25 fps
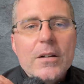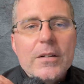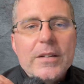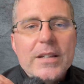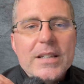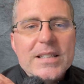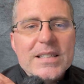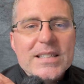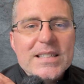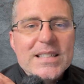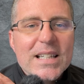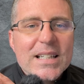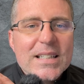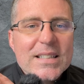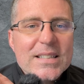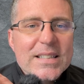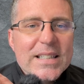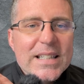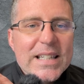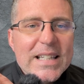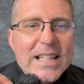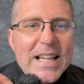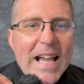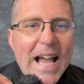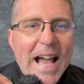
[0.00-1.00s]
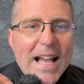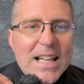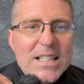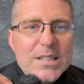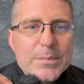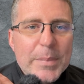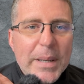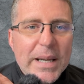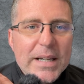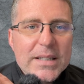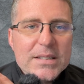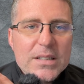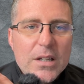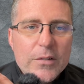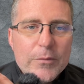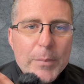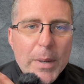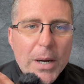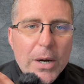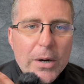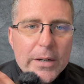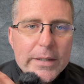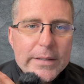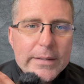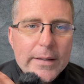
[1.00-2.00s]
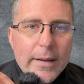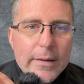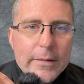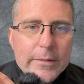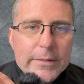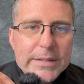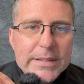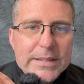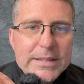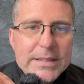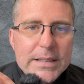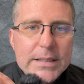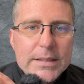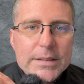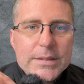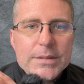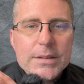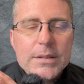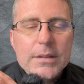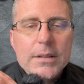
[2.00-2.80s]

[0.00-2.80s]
are the 6 key aspects of periodontal disease.